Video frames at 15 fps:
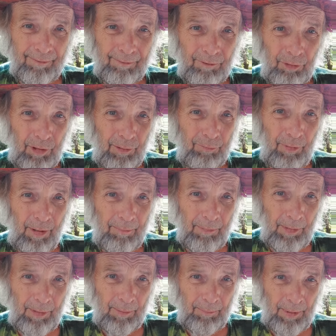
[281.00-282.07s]
25
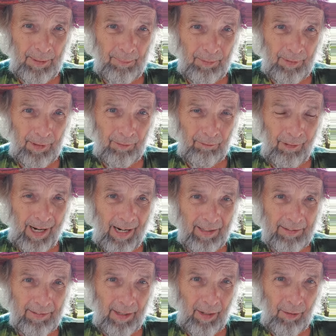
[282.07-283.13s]
million people get
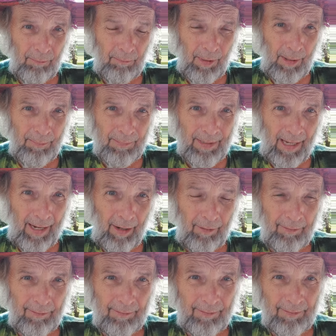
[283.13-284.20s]
whacked out, bummed
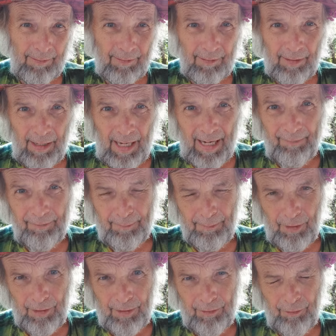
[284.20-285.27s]
out.
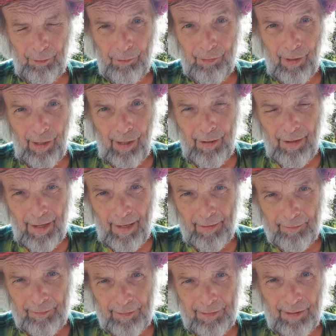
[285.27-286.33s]
500,000 of those are
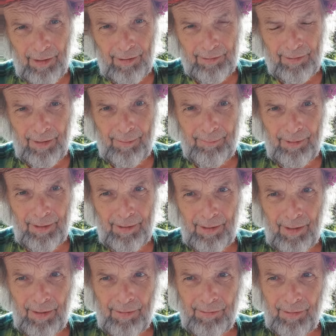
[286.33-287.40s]
actually logged up like
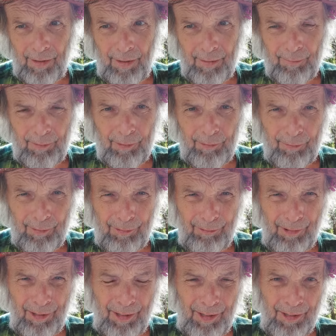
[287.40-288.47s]
caged animals. For
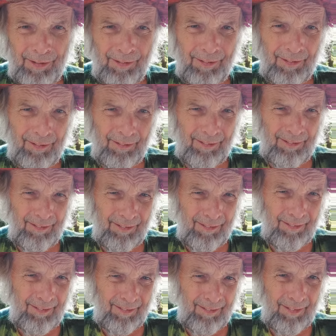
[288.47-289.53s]
what?
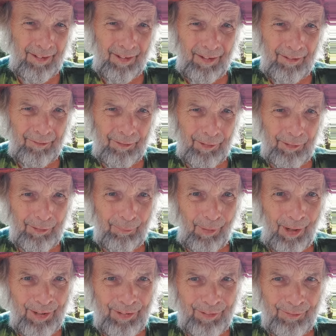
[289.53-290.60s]
For a
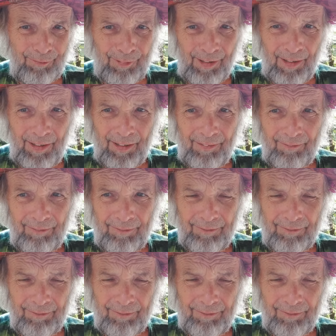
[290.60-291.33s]
spice of life.